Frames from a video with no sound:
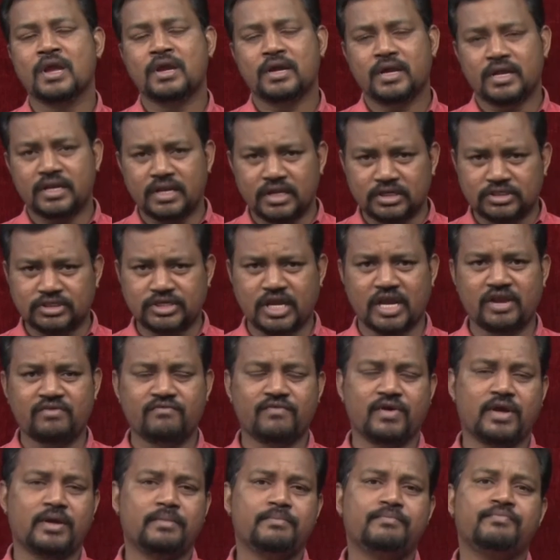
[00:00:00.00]
In the same
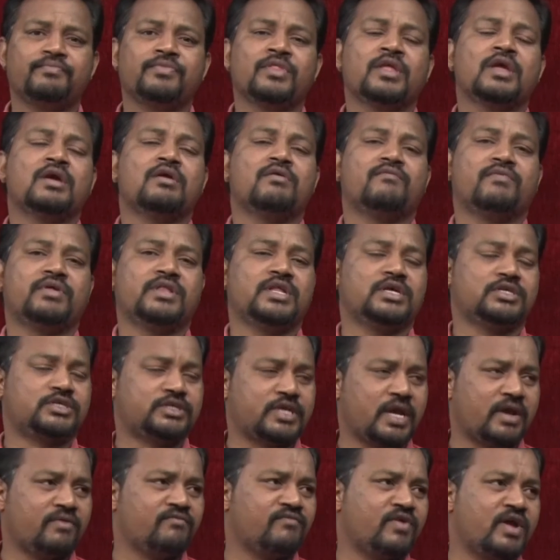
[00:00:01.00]
way, in the
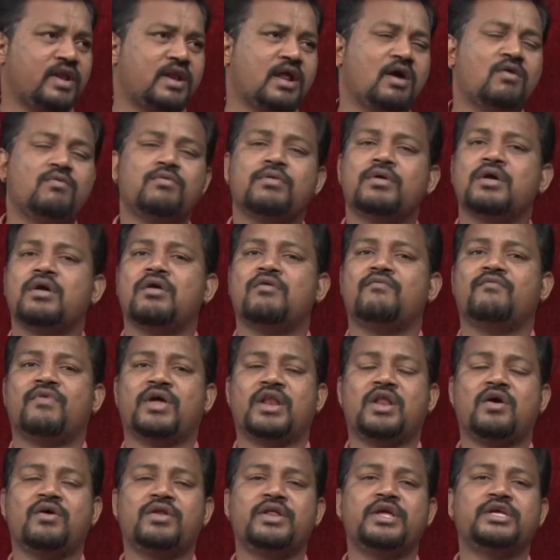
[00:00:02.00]
same way now,
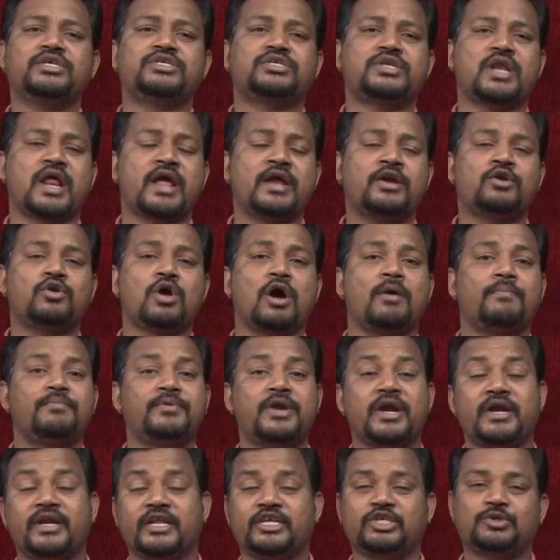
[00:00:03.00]
whenever he is trying to
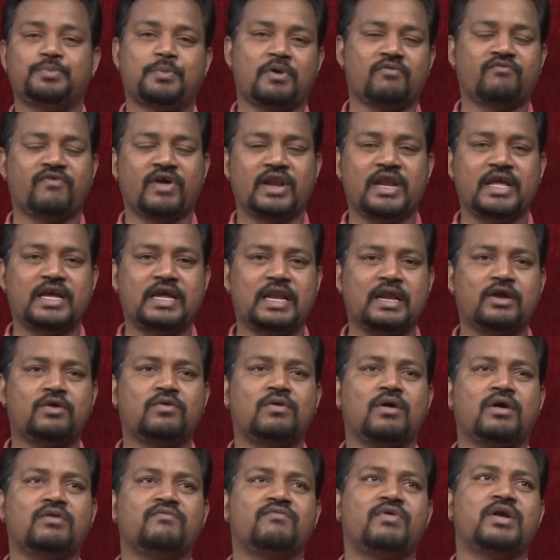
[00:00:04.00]
update his profile, he clicked
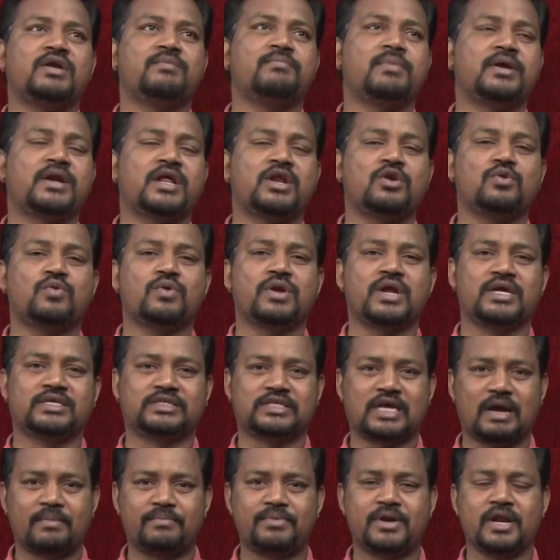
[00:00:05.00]
on one button known
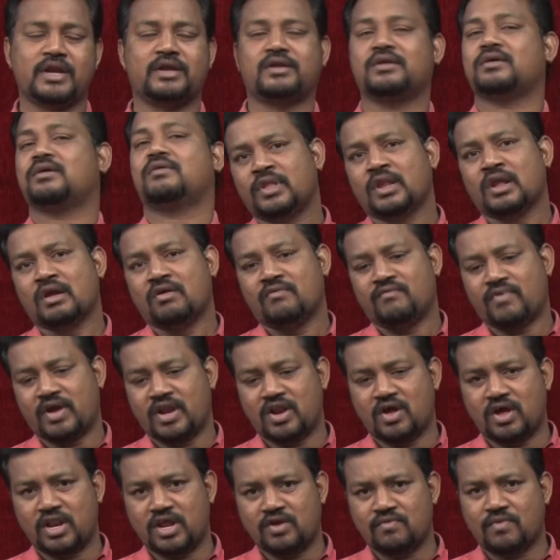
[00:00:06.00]
as update
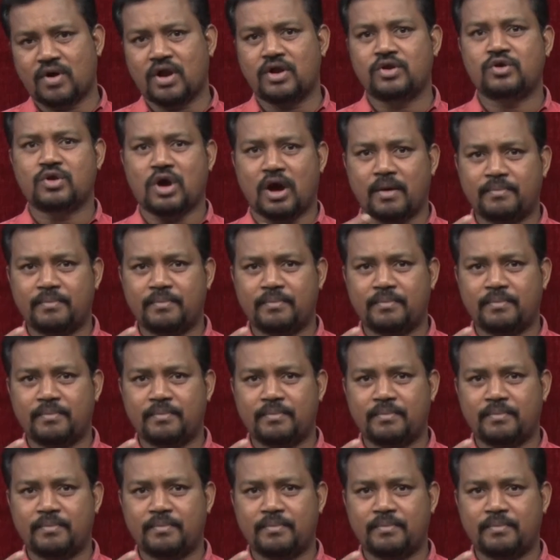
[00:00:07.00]
whenever he want to